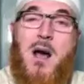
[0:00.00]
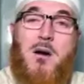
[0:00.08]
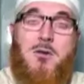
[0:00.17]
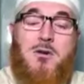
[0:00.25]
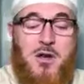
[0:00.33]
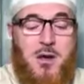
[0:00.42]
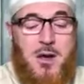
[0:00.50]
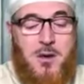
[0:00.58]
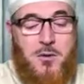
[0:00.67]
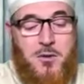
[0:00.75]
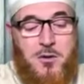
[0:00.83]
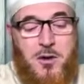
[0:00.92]
I wish I can
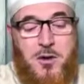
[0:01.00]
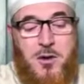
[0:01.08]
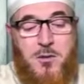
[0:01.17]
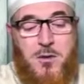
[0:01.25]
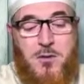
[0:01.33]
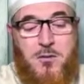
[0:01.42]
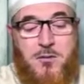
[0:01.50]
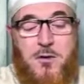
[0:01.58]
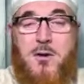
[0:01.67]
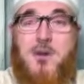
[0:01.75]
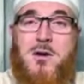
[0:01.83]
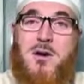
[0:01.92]
continue with you
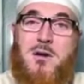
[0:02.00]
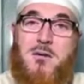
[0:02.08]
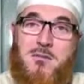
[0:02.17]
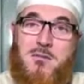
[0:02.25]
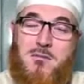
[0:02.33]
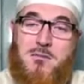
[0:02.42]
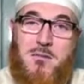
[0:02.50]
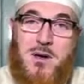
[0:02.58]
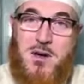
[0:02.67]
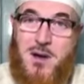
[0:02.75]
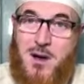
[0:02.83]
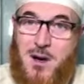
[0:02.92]
further,
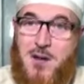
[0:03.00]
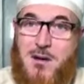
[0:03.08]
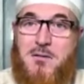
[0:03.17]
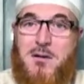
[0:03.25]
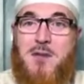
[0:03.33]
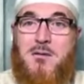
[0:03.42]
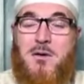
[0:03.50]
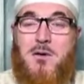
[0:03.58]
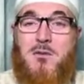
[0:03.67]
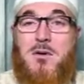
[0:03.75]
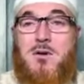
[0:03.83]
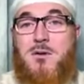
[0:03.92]
my lovely
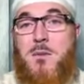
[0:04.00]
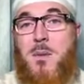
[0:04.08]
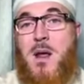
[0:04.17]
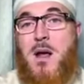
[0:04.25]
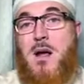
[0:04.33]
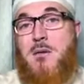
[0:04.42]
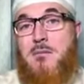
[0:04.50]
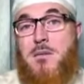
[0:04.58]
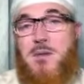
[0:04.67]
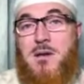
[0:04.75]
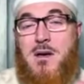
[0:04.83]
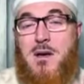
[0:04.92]
viewers,
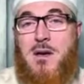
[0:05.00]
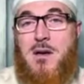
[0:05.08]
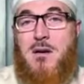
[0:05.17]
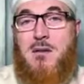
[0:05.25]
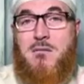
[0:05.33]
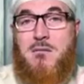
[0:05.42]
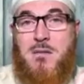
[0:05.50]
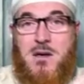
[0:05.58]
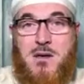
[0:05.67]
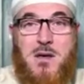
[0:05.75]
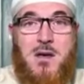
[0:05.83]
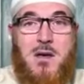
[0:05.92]
but here in
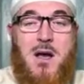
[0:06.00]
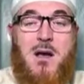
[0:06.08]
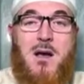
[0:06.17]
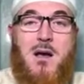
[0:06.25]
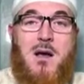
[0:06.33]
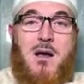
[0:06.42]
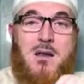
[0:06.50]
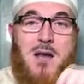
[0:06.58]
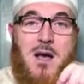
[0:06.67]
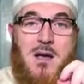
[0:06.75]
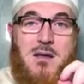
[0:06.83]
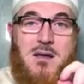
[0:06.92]
Medina, the
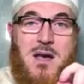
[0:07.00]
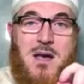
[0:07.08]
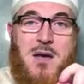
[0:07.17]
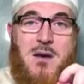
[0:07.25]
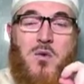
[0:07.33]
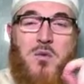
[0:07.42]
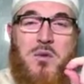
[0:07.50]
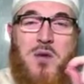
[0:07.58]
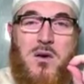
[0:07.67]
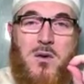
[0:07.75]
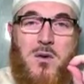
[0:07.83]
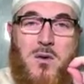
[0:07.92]
Adhan will be
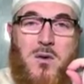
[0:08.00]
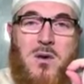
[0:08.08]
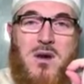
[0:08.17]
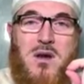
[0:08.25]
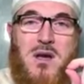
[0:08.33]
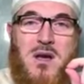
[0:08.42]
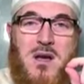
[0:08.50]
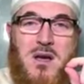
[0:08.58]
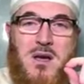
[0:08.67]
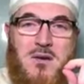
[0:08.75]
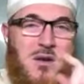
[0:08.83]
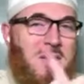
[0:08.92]
called
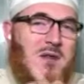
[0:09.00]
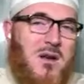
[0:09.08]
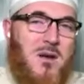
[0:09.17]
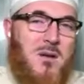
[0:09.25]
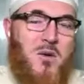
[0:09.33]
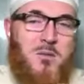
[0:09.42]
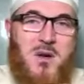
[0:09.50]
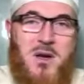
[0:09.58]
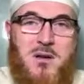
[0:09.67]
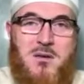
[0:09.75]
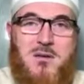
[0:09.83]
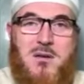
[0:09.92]
in just a couple
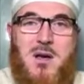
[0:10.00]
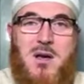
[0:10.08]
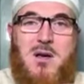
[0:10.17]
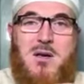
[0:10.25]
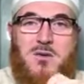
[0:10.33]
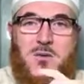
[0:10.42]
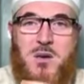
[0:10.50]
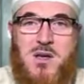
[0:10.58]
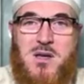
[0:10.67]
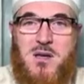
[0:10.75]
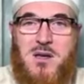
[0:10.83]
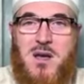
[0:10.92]
minutes. So by
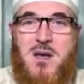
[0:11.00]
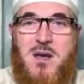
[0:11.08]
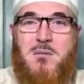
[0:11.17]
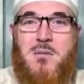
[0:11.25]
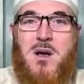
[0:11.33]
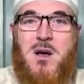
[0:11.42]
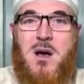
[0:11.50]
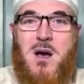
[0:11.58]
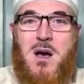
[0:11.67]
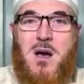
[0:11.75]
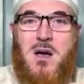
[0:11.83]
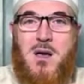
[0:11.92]
the time
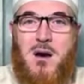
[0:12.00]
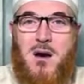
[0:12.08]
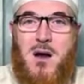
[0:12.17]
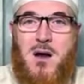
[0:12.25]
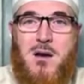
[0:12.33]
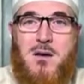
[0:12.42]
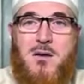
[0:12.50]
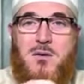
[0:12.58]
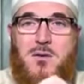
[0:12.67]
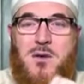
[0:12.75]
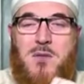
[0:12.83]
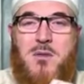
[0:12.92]
I run
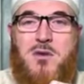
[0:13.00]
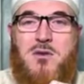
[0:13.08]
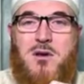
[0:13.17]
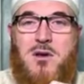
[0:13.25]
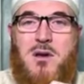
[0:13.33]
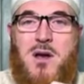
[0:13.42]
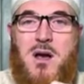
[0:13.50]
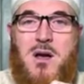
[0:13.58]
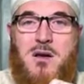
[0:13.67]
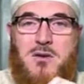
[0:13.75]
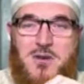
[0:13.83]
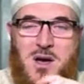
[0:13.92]
to the masjid,
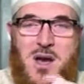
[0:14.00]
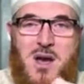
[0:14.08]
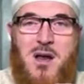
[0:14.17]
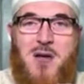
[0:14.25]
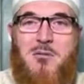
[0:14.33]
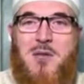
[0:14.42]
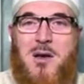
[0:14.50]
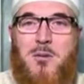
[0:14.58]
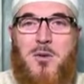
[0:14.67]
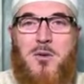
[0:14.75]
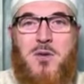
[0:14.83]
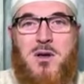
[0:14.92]
inshallah, I'll be
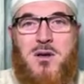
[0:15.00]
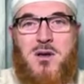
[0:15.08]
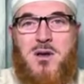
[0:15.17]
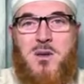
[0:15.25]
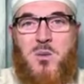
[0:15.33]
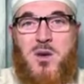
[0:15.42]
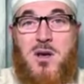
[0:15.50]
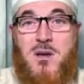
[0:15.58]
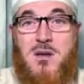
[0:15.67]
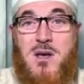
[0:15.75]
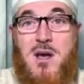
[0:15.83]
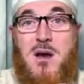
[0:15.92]
able to attend the prayer
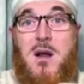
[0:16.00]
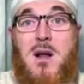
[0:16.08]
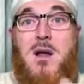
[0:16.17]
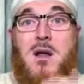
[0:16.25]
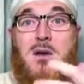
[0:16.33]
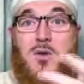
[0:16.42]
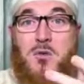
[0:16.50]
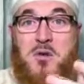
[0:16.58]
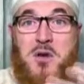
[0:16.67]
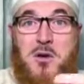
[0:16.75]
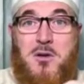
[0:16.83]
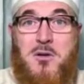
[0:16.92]
there to
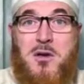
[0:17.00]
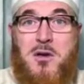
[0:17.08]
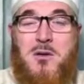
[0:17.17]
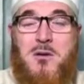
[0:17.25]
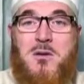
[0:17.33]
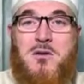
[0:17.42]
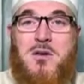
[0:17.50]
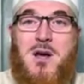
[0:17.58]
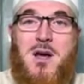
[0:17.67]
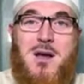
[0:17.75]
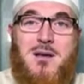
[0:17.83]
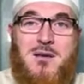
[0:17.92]
be continued,
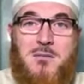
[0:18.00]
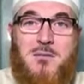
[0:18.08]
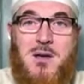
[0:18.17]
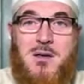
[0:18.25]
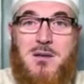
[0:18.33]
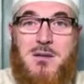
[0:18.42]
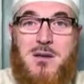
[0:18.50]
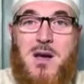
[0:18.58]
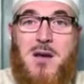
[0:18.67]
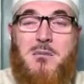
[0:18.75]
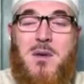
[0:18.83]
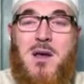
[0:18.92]
inshallah, some other
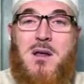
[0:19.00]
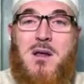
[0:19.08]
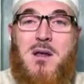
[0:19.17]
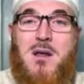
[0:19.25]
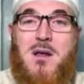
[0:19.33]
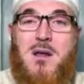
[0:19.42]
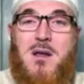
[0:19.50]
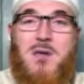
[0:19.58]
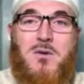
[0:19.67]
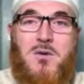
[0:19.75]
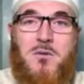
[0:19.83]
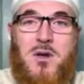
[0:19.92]
time. Thank you
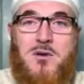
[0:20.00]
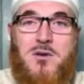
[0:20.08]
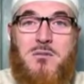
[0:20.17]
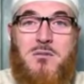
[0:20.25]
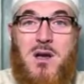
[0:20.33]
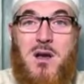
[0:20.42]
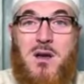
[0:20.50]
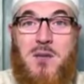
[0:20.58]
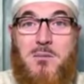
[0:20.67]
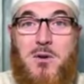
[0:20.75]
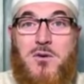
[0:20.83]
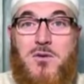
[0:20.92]
so much. May Allah
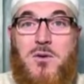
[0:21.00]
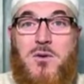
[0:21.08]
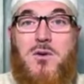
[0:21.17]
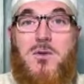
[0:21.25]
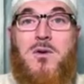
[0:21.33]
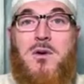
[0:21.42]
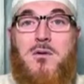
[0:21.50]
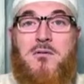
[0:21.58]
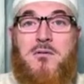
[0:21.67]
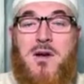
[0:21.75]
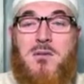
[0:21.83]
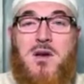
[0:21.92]
bless you, all your
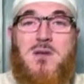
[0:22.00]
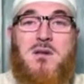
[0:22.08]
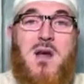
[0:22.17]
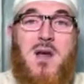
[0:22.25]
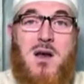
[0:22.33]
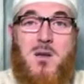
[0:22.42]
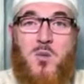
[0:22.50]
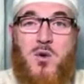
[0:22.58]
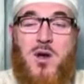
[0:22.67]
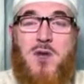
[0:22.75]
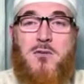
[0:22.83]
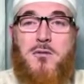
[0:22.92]
families, and I'm
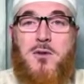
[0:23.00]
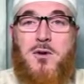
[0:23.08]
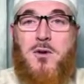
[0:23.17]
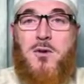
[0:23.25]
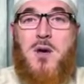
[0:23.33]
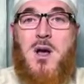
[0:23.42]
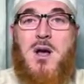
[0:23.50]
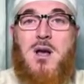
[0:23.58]
praying for you.